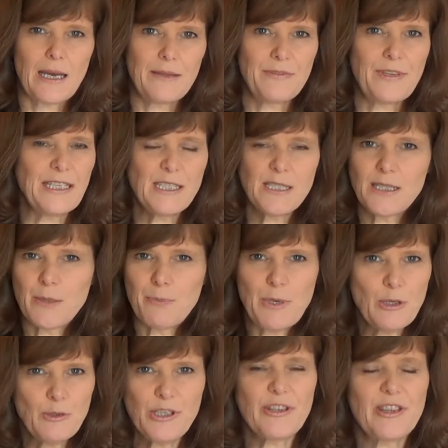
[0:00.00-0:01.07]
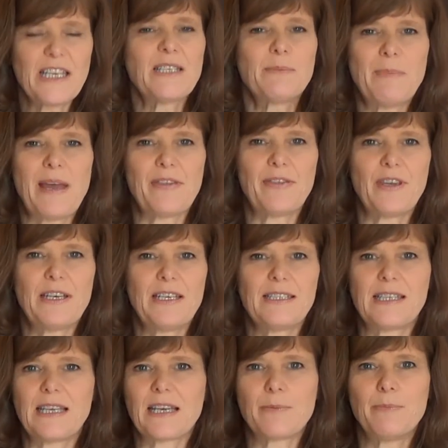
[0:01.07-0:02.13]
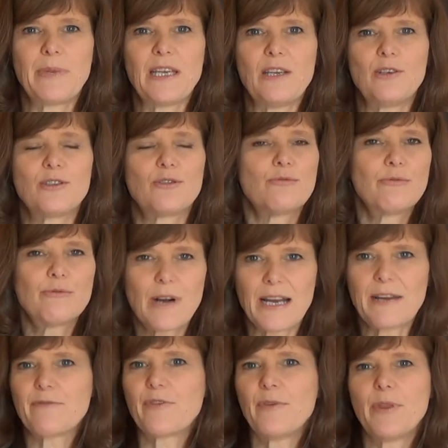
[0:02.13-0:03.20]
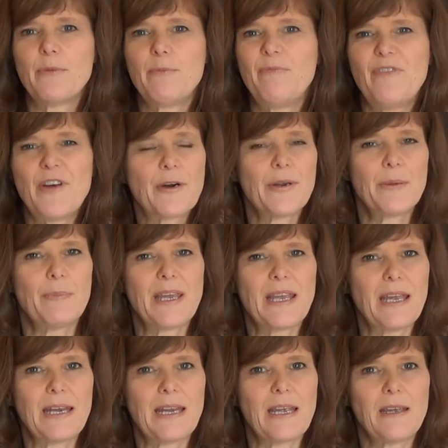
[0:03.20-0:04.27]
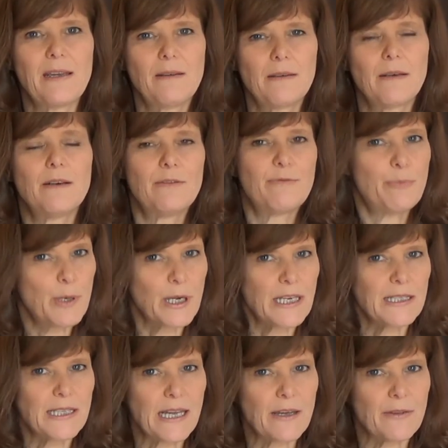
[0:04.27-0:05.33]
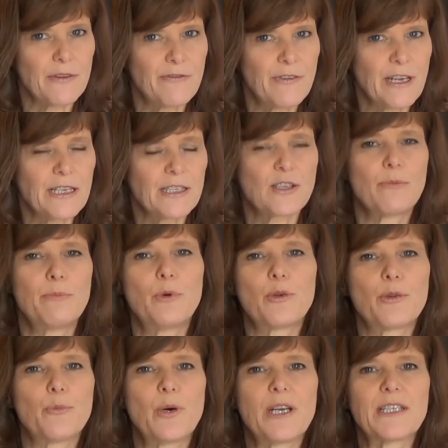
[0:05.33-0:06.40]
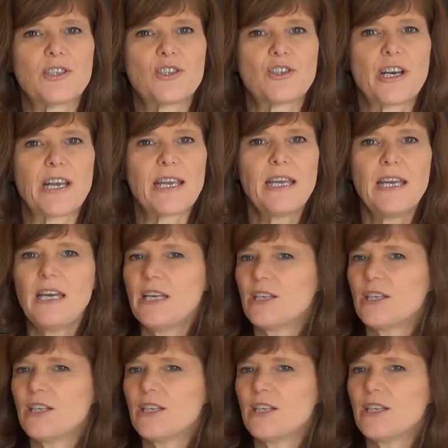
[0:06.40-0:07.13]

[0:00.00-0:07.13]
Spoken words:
The beauty of this method is that it can be used right from the very beginning of putting down the fingers on more than one string